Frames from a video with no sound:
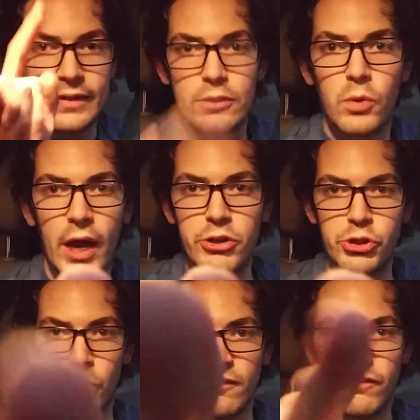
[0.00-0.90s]
This is why
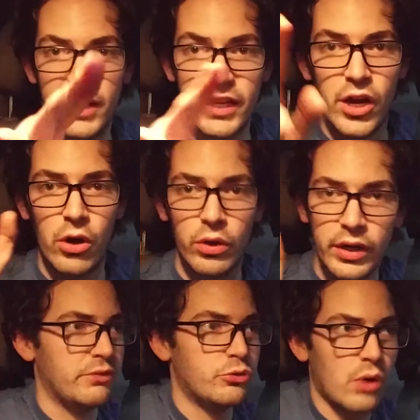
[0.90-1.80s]
you shouldn't
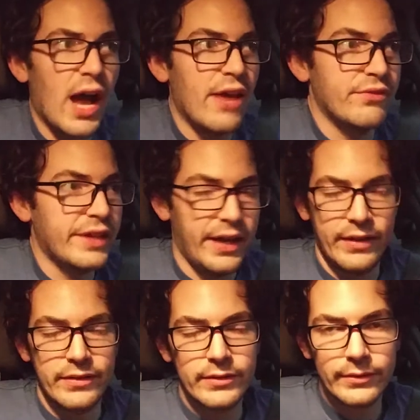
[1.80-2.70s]
video and drive,
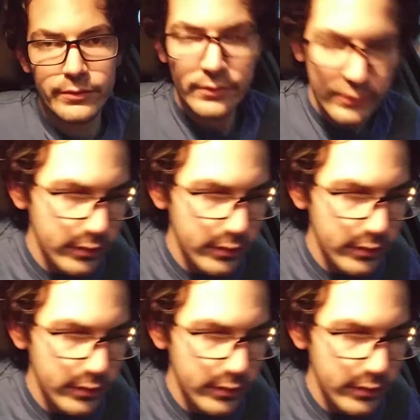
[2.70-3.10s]
kids.